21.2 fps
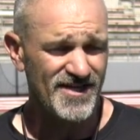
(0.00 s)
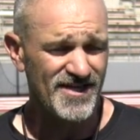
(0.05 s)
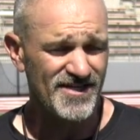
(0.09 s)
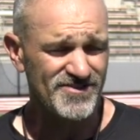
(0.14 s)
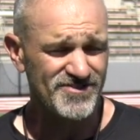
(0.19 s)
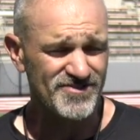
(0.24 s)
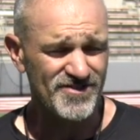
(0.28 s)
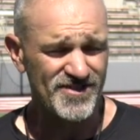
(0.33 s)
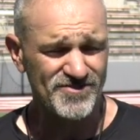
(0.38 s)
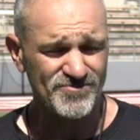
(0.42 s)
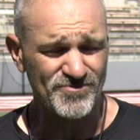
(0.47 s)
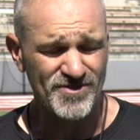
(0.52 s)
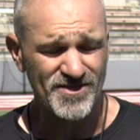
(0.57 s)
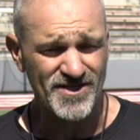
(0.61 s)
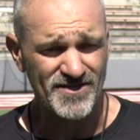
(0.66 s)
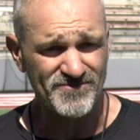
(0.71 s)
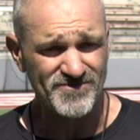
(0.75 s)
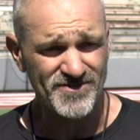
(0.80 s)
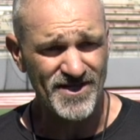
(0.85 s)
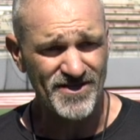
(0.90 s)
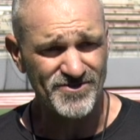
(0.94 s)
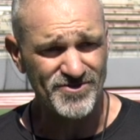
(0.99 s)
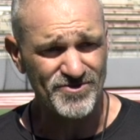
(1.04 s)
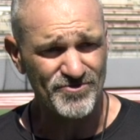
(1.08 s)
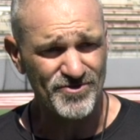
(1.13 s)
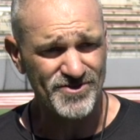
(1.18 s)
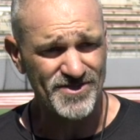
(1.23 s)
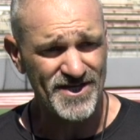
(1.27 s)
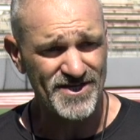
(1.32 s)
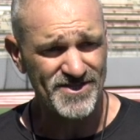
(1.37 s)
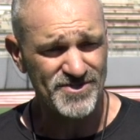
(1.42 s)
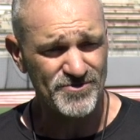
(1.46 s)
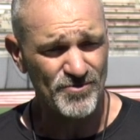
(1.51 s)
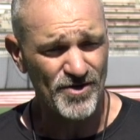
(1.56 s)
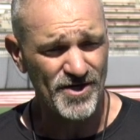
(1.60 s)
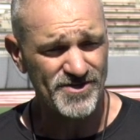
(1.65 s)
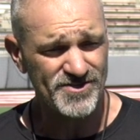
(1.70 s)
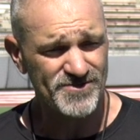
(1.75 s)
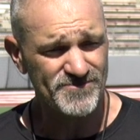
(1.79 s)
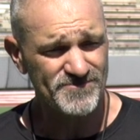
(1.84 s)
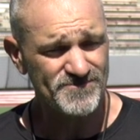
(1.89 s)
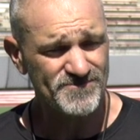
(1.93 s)
And so that's what it comes down to
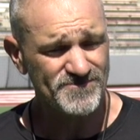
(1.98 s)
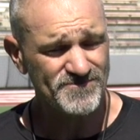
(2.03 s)
rotation-wise.